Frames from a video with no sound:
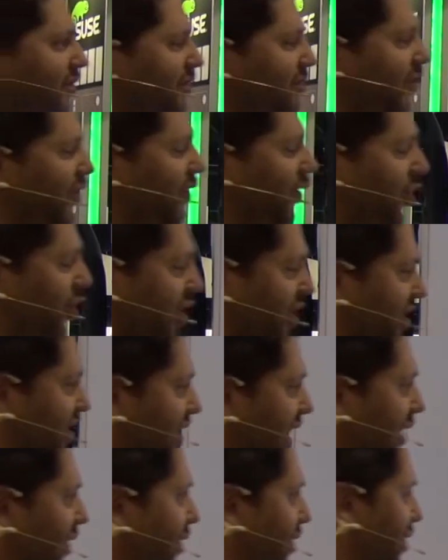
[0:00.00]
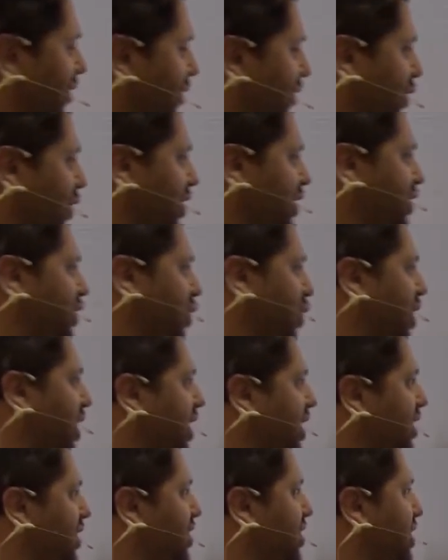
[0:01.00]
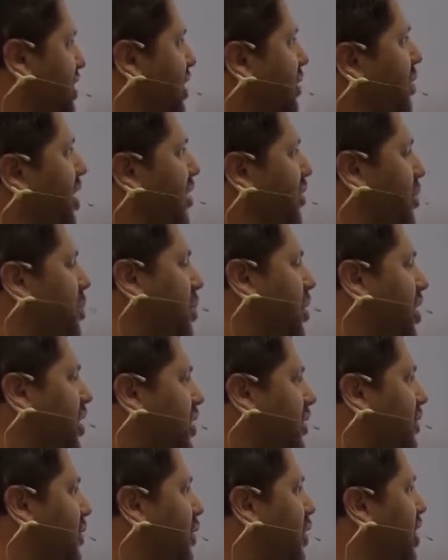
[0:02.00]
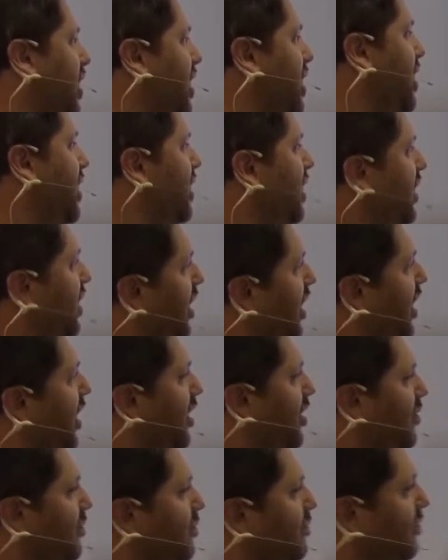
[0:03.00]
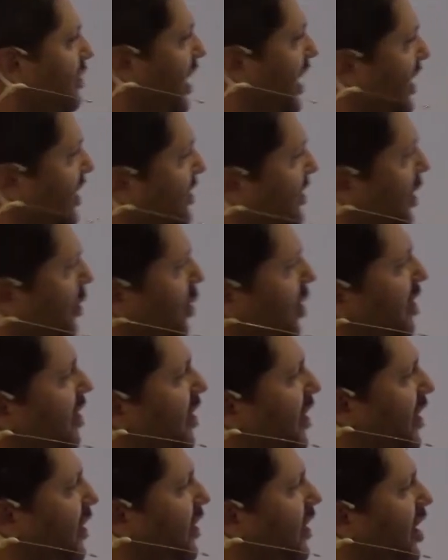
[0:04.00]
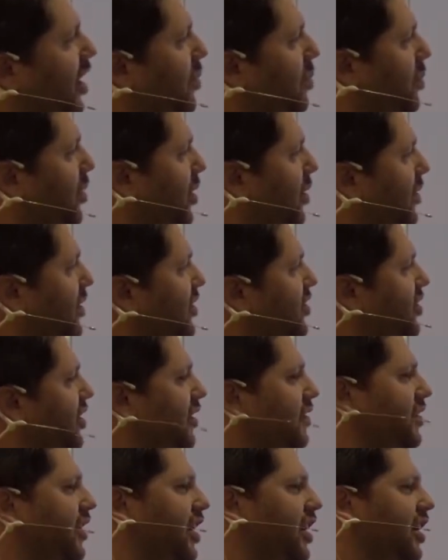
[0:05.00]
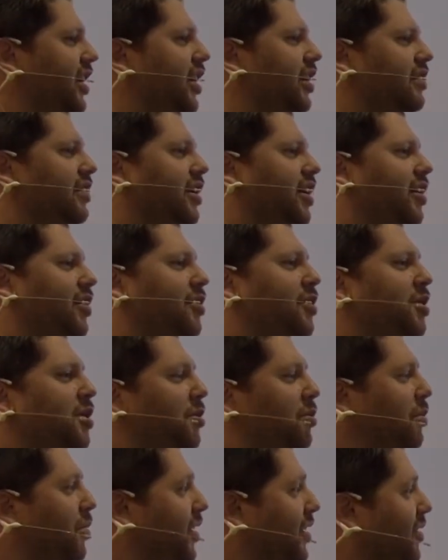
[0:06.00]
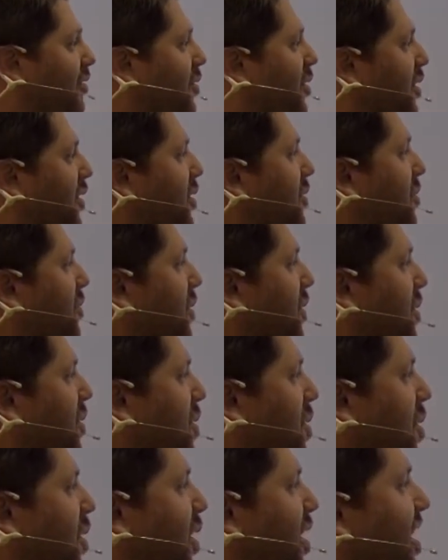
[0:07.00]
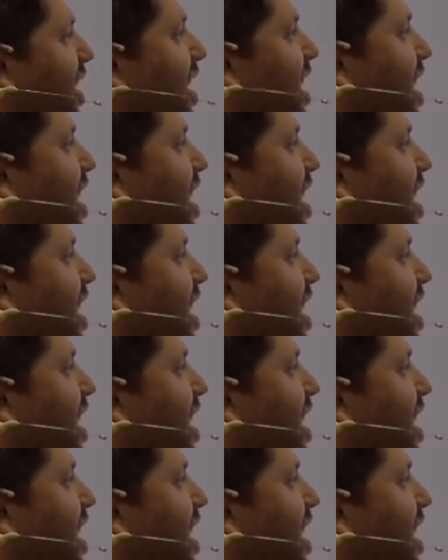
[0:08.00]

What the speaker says: Of course, Ceph for storage that we have a product for. I see one there that I probably should have taken out now, but we'll go on.